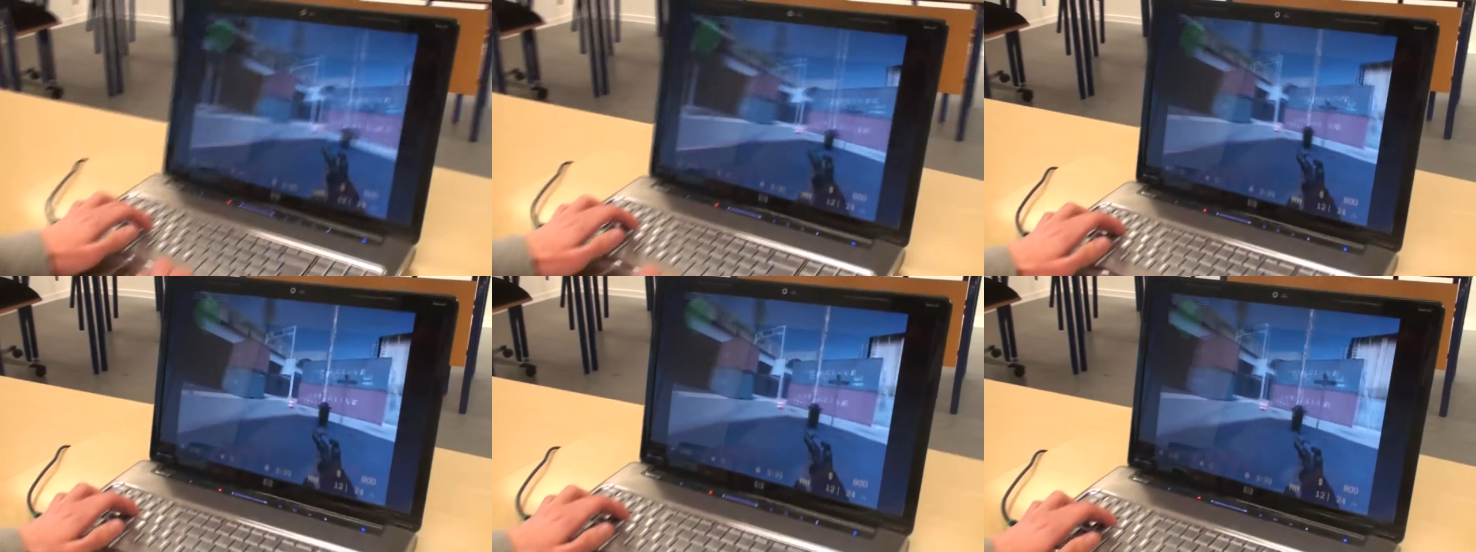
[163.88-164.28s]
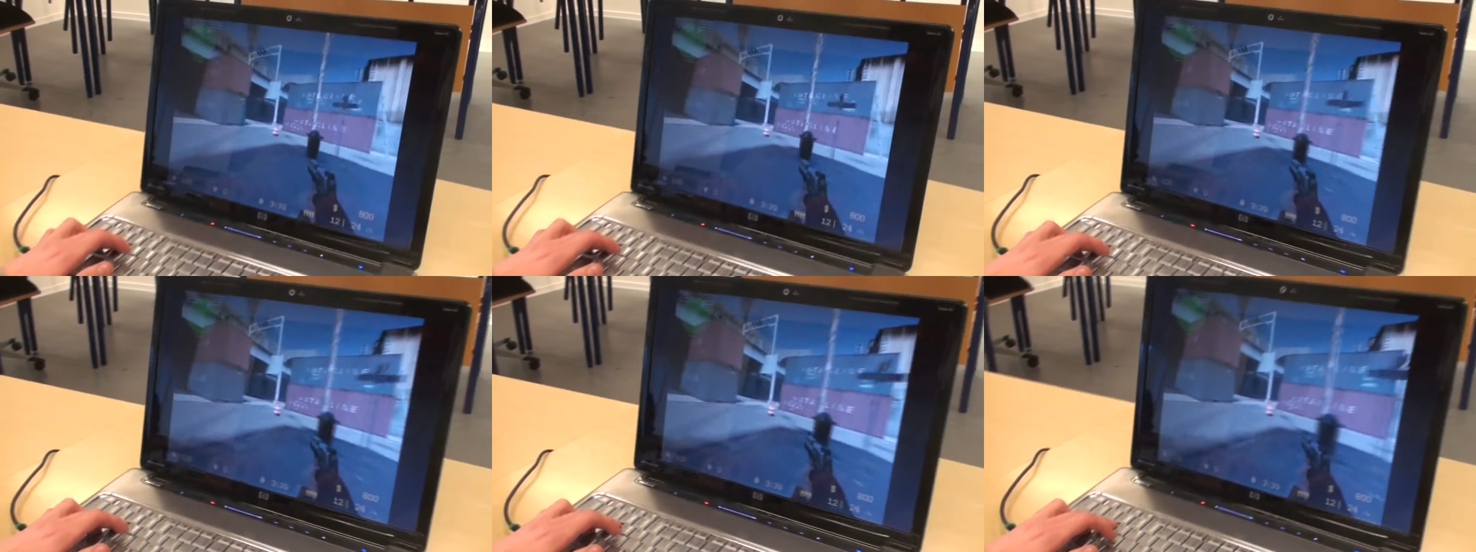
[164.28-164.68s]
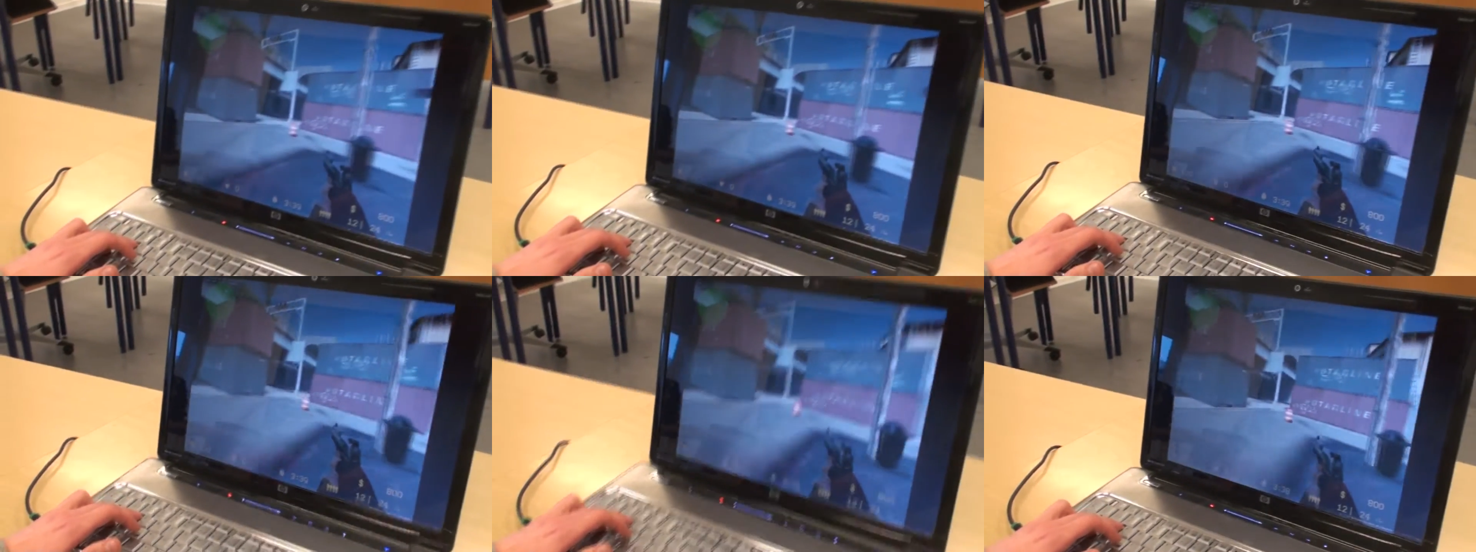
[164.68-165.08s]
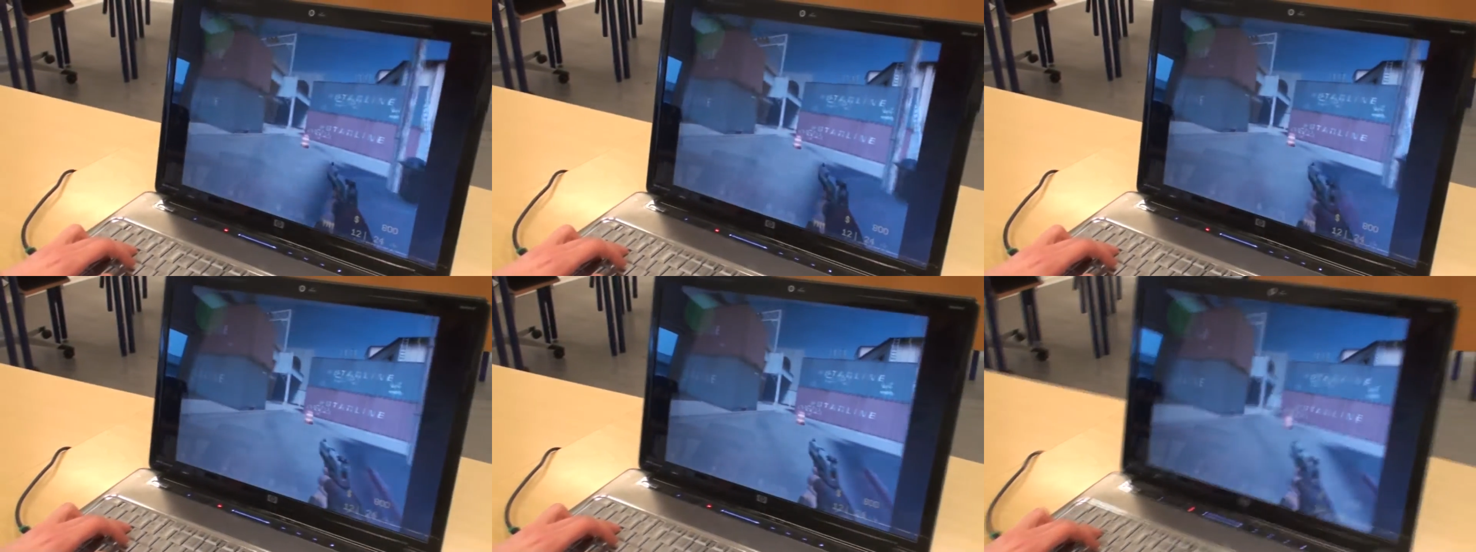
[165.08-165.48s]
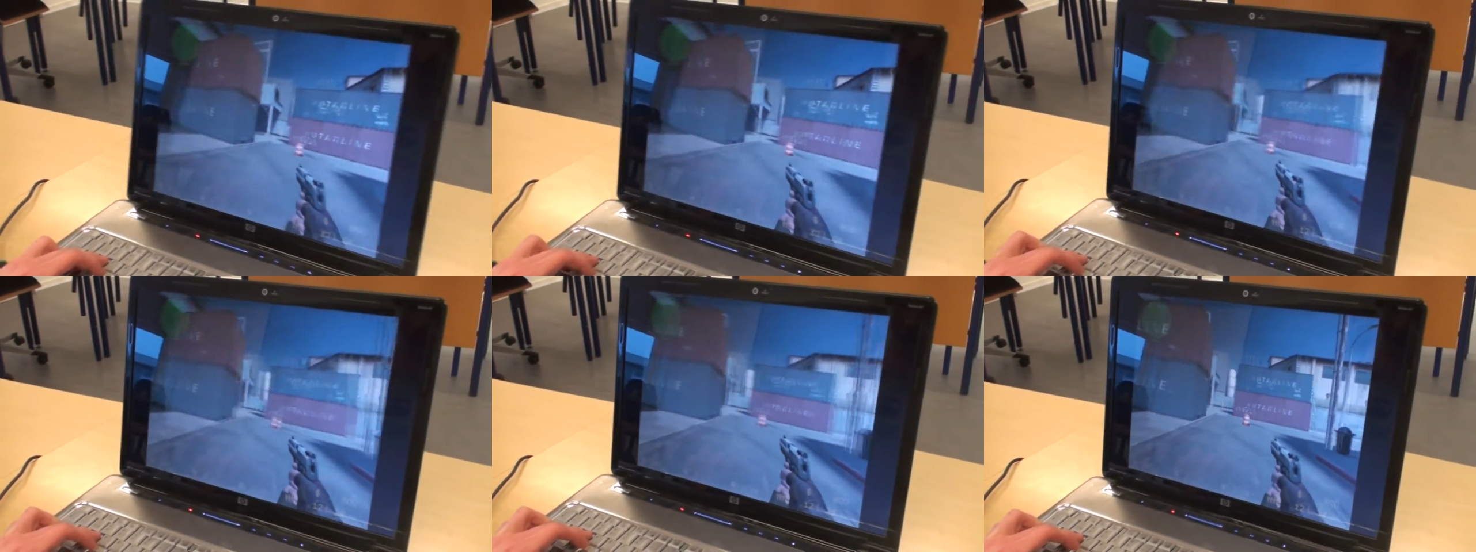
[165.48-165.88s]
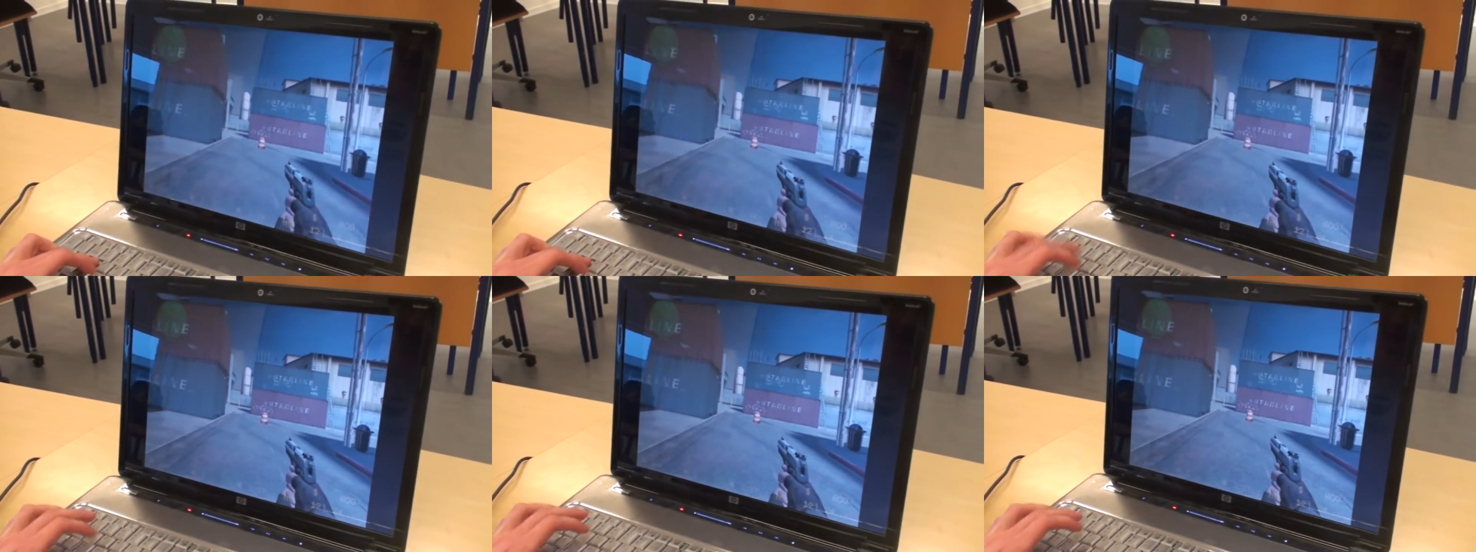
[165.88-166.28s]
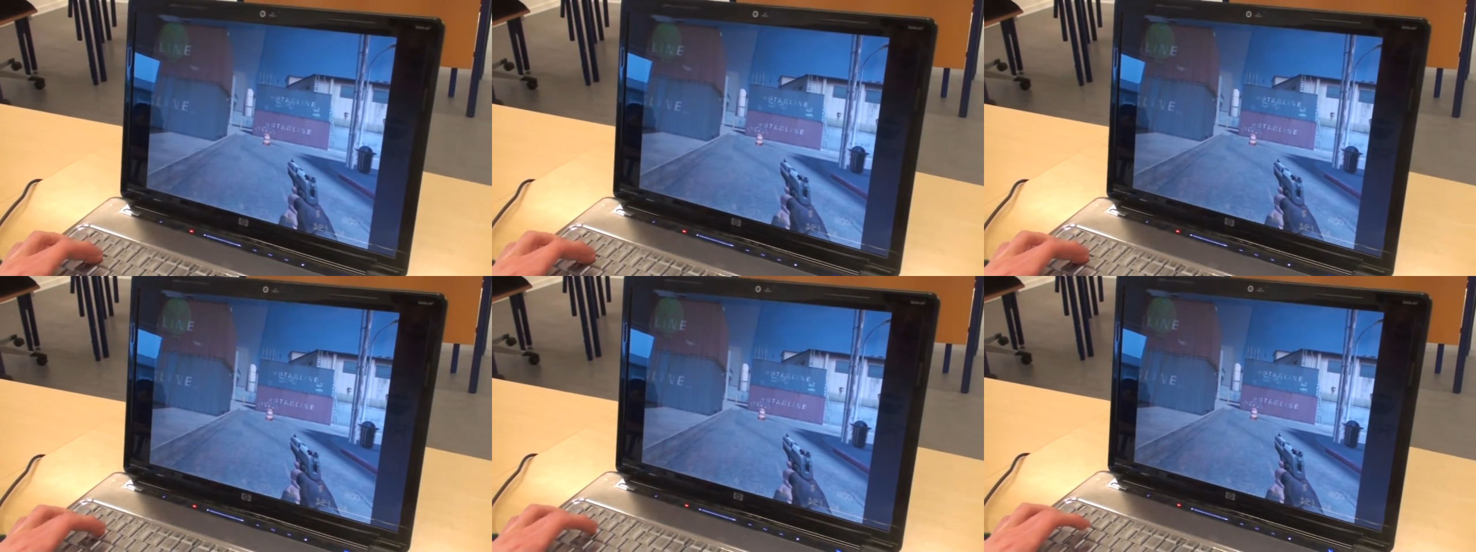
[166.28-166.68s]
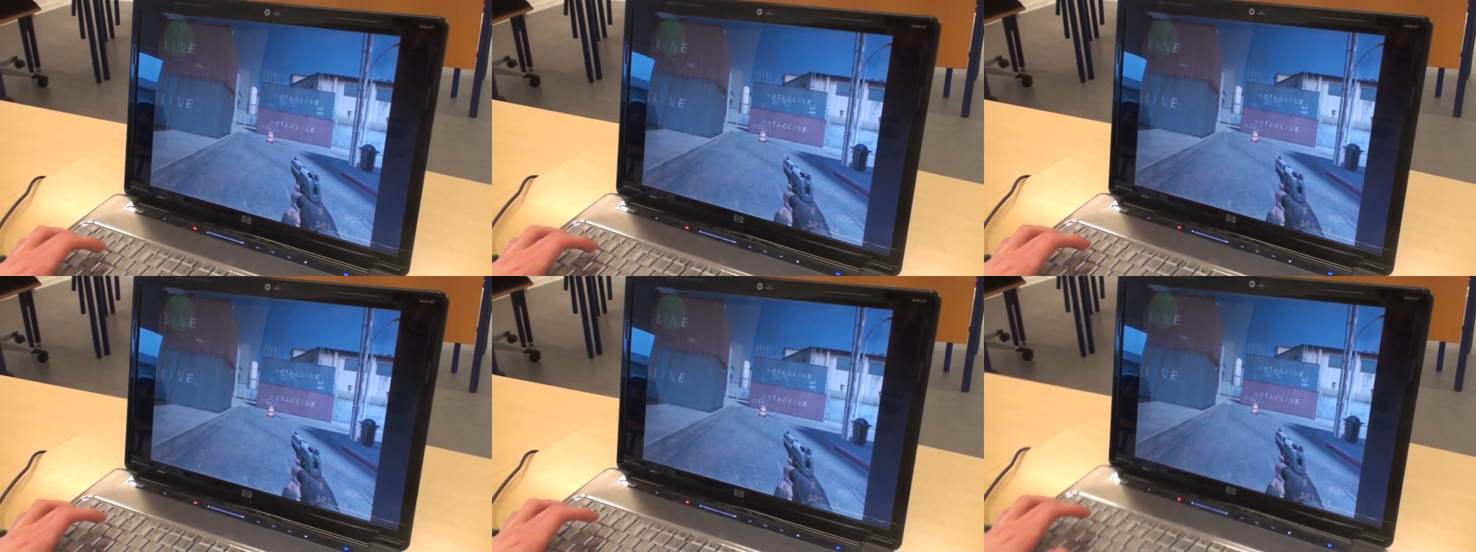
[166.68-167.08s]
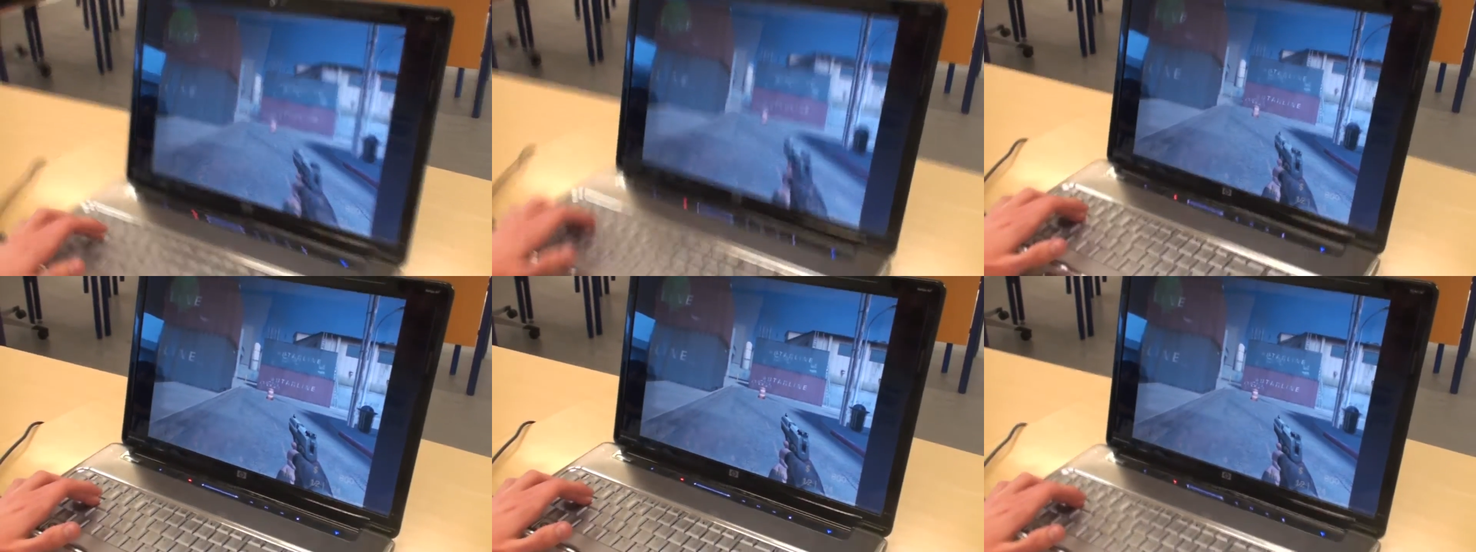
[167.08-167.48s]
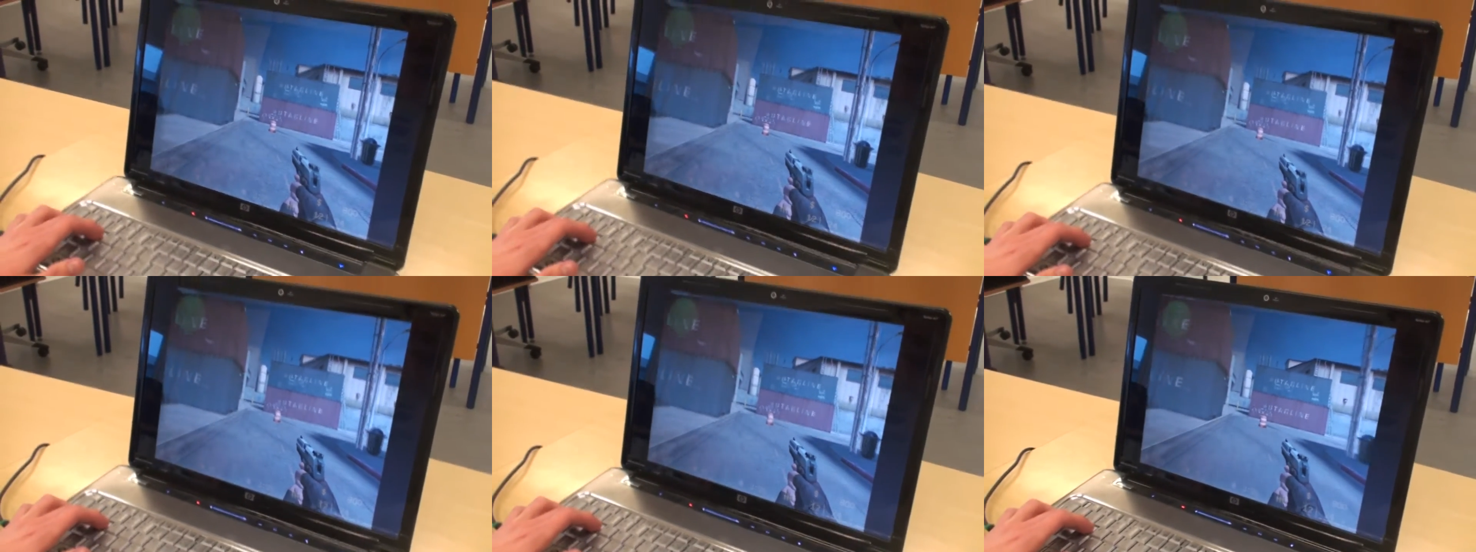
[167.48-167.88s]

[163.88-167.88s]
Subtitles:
[unreadable: no face in view]